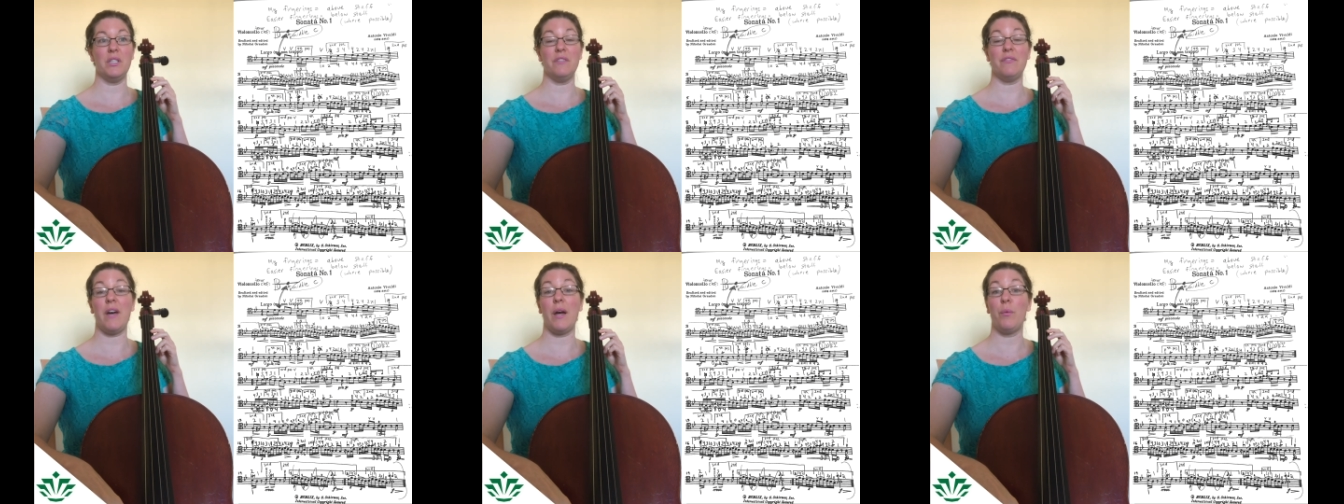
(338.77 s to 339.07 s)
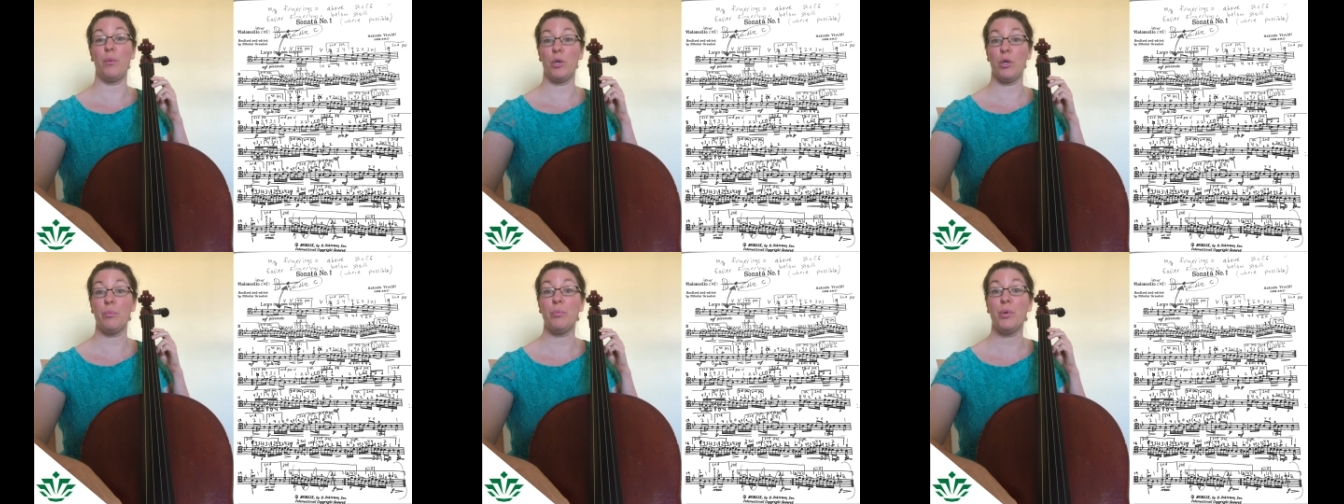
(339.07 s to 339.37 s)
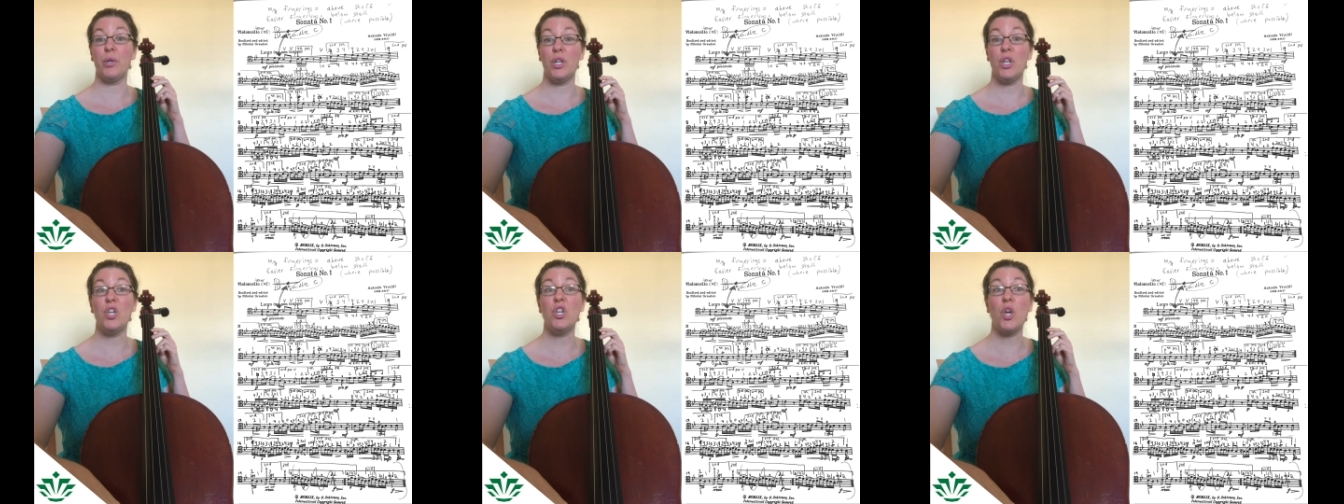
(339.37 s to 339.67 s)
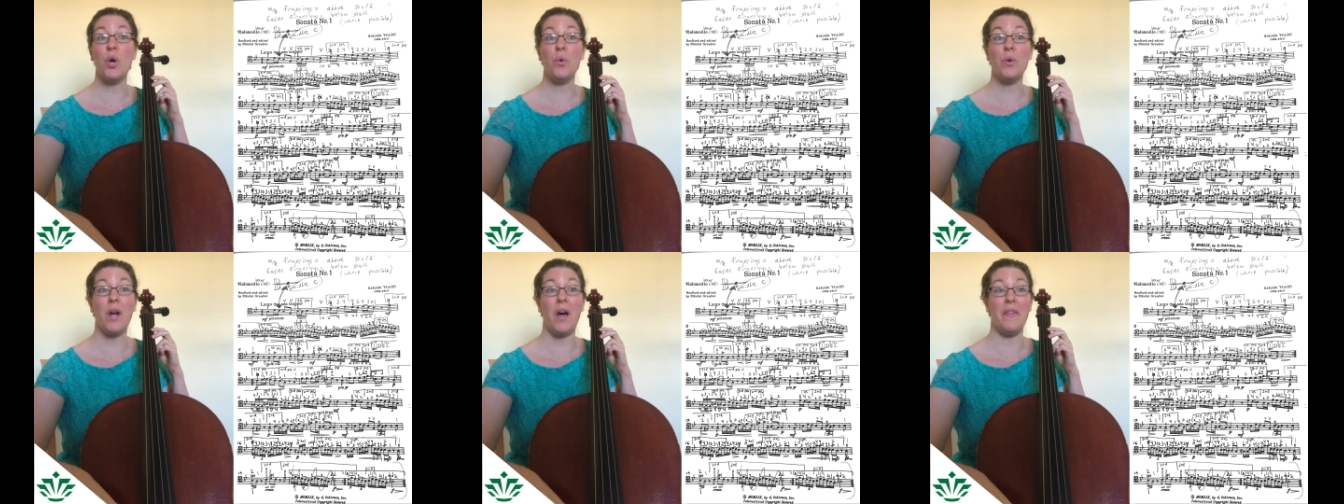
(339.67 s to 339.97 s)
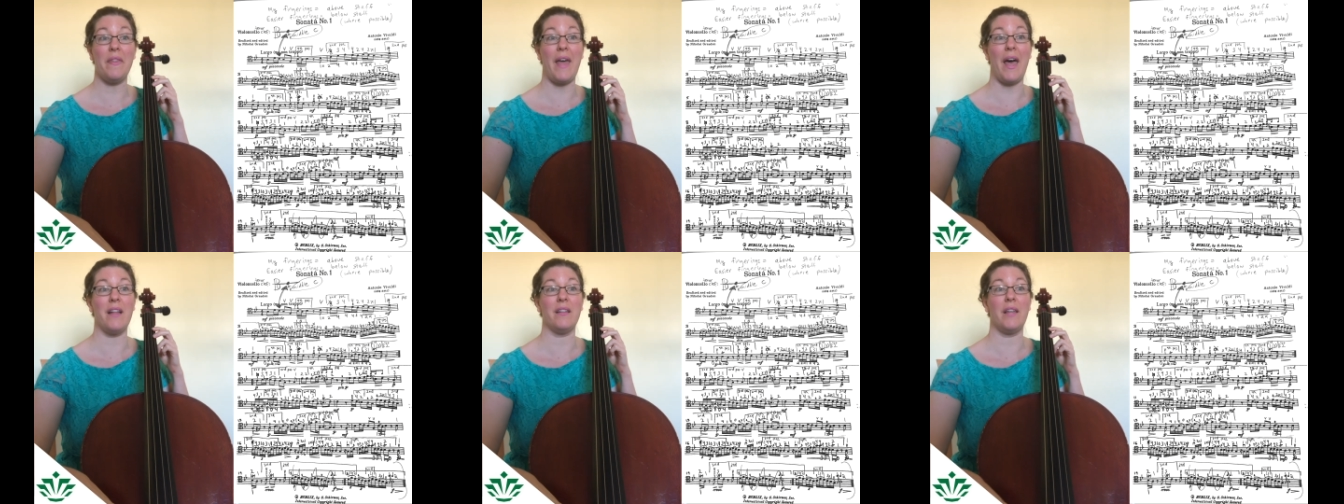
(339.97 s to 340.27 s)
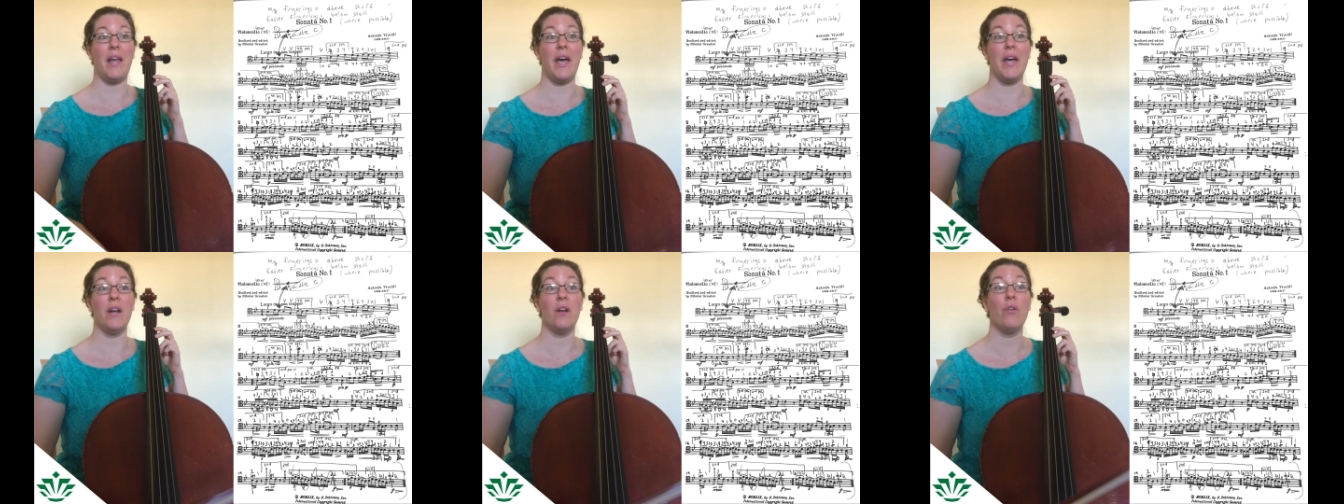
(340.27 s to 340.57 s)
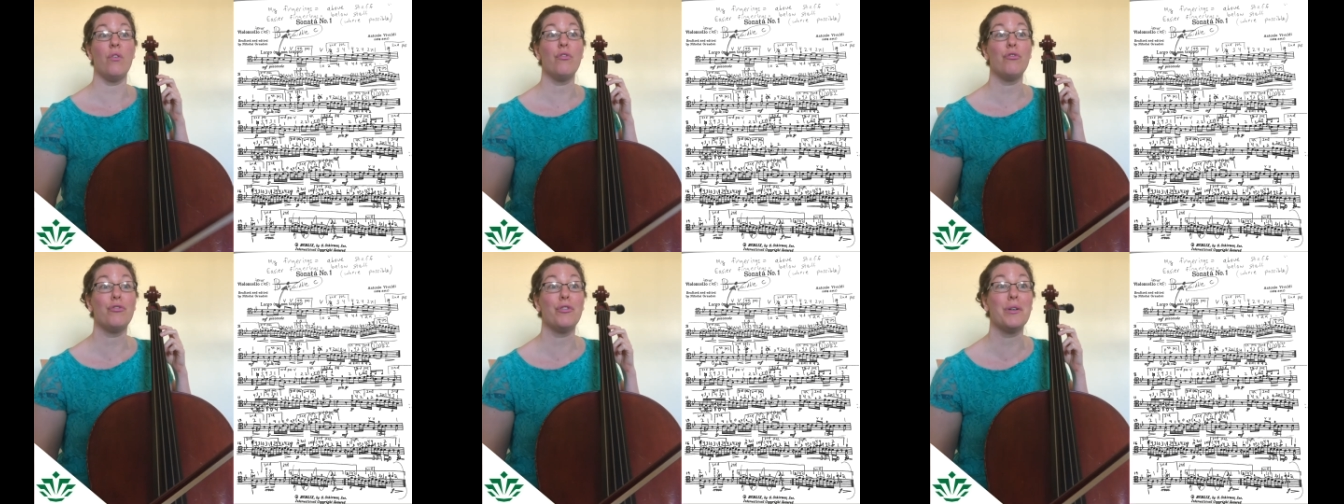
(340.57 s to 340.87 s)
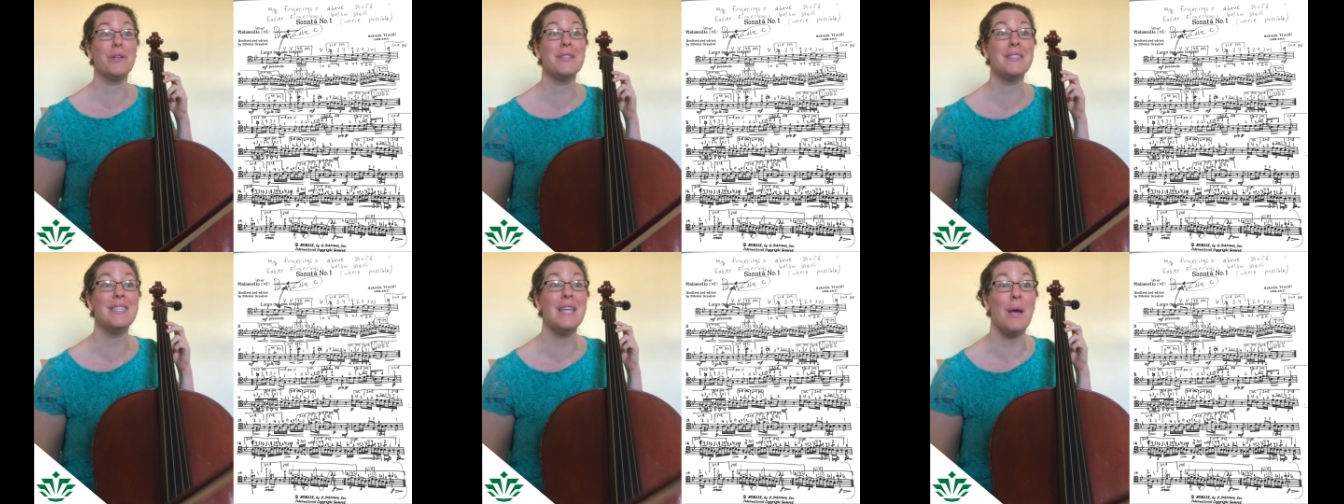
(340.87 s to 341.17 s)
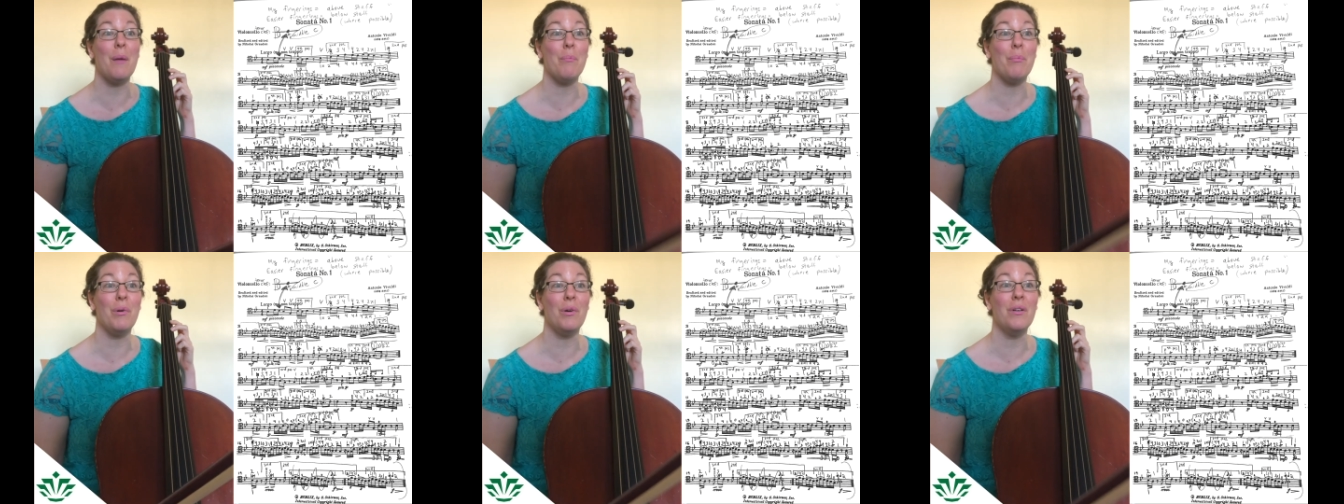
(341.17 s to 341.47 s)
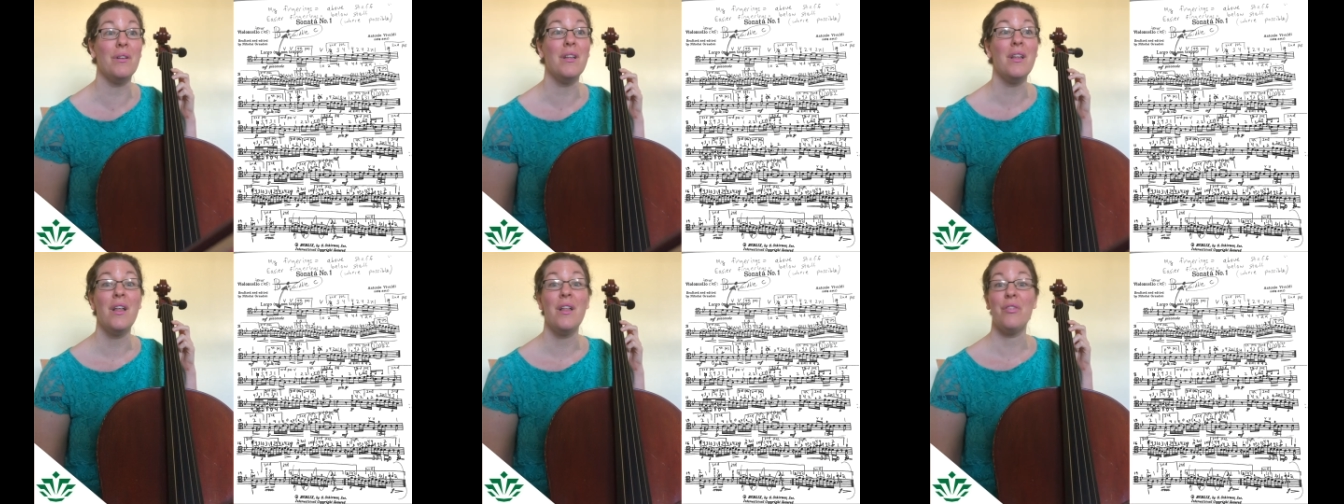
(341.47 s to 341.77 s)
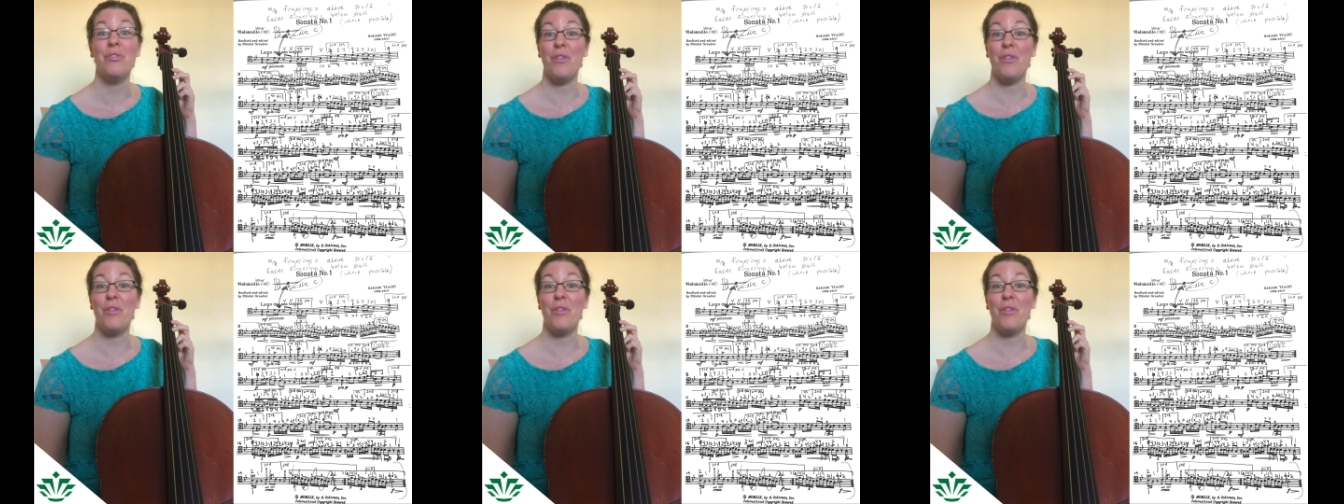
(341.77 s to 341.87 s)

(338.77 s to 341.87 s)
if I were to put a note on that line, for example,